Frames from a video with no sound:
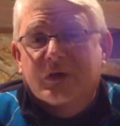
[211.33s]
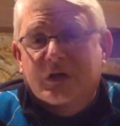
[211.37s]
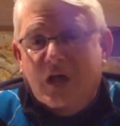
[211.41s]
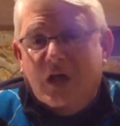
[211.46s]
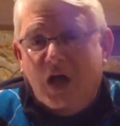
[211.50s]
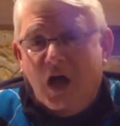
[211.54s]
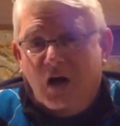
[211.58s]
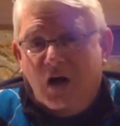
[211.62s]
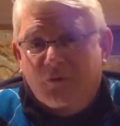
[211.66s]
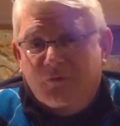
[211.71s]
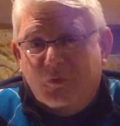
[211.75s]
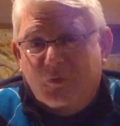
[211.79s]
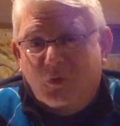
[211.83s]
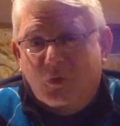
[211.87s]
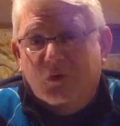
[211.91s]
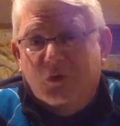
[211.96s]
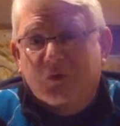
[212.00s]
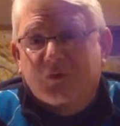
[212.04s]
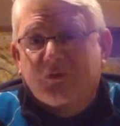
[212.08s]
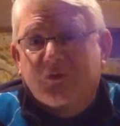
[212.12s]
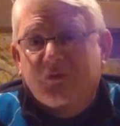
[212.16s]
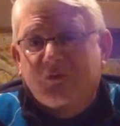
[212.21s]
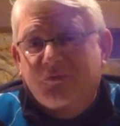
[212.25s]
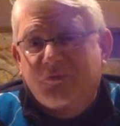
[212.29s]
golf
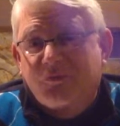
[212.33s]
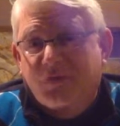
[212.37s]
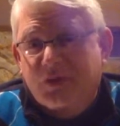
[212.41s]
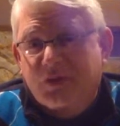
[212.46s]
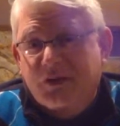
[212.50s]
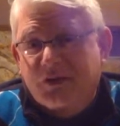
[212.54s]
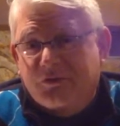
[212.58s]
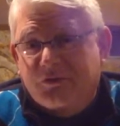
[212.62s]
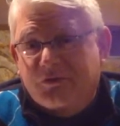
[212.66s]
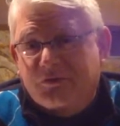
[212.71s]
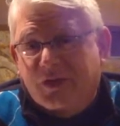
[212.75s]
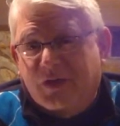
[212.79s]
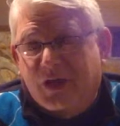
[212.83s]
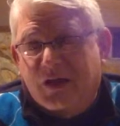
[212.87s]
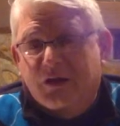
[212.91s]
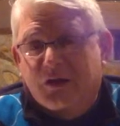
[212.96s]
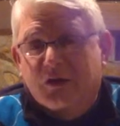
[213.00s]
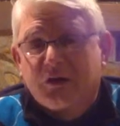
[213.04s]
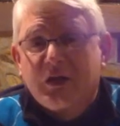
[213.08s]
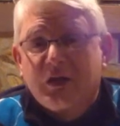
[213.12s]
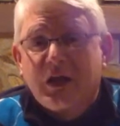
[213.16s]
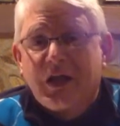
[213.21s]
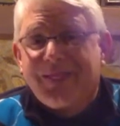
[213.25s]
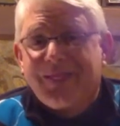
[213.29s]
course, fitness
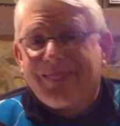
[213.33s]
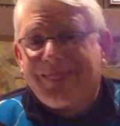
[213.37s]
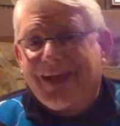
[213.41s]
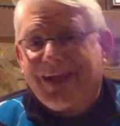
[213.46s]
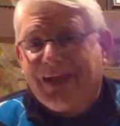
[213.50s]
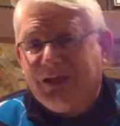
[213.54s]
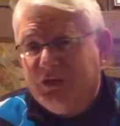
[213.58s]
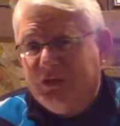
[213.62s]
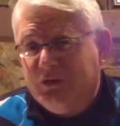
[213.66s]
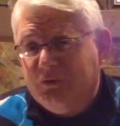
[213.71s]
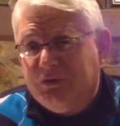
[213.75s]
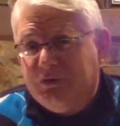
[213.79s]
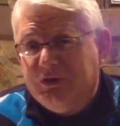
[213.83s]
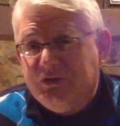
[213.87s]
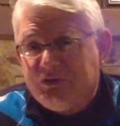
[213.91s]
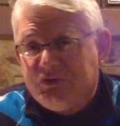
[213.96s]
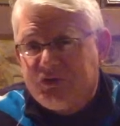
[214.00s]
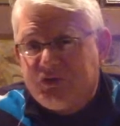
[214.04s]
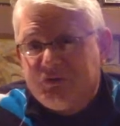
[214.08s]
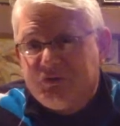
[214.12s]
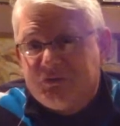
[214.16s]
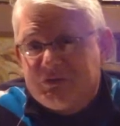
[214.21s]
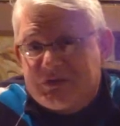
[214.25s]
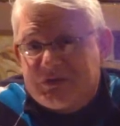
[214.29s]
center that you can
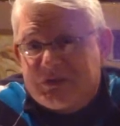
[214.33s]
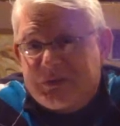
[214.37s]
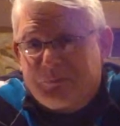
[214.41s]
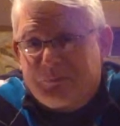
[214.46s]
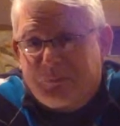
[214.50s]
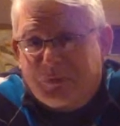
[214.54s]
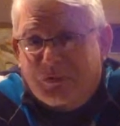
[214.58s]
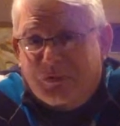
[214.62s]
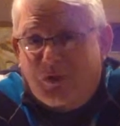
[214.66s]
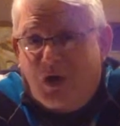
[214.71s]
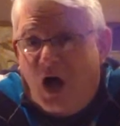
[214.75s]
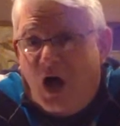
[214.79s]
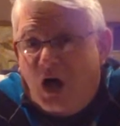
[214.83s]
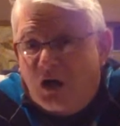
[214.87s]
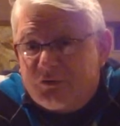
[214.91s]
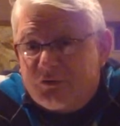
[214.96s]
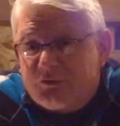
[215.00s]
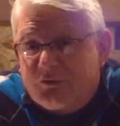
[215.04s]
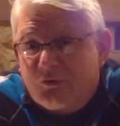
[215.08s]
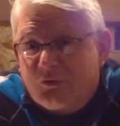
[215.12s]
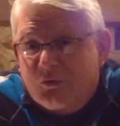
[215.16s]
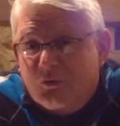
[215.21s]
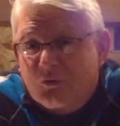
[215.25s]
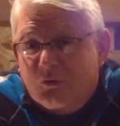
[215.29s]
choose to
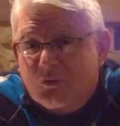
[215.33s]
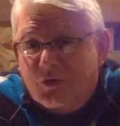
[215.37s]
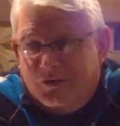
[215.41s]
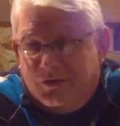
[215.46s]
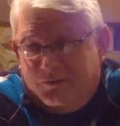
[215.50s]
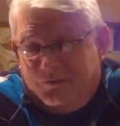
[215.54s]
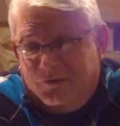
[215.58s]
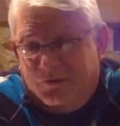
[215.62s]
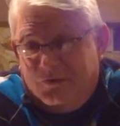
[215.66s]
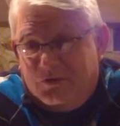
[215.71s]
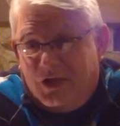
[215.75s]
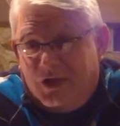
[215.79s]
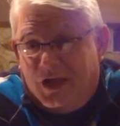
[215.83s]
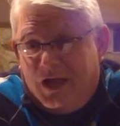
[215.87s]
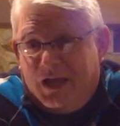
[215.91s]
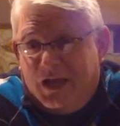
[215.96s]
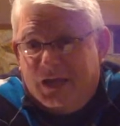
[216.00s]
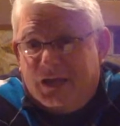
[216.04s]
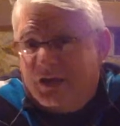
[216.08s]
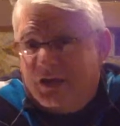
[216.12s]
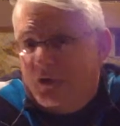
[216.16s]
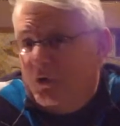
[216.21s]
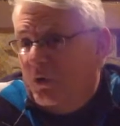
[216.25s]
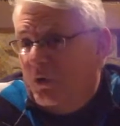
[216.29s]
belong to if you'd
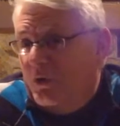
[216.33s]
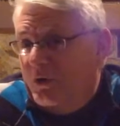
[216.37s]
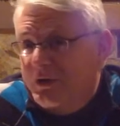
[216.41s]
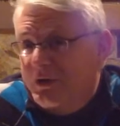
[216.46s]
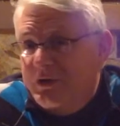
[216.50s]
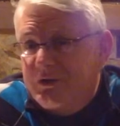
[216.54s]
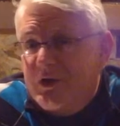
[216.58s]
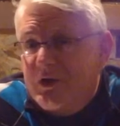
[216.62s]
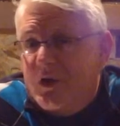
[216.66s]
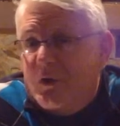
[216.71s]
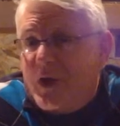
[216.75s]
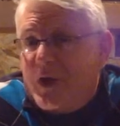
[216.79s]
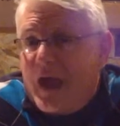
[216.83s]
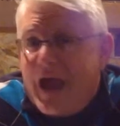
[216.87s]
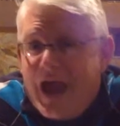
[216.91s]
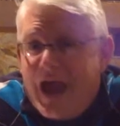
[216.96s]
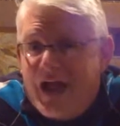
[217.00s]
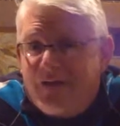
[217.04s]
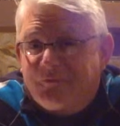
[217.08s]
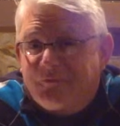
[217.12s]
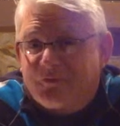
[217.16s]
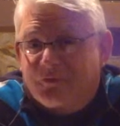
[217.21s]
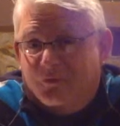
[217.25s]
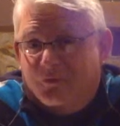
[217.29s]
like, or you don't
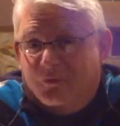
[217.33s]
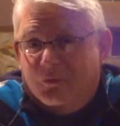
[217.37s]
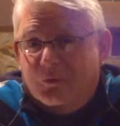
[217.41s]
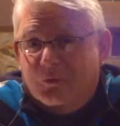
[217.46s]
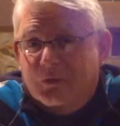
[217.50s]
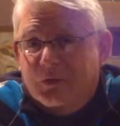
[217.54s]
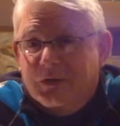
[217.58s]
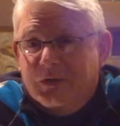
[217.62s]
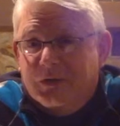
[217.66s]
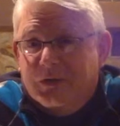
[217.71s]
have to.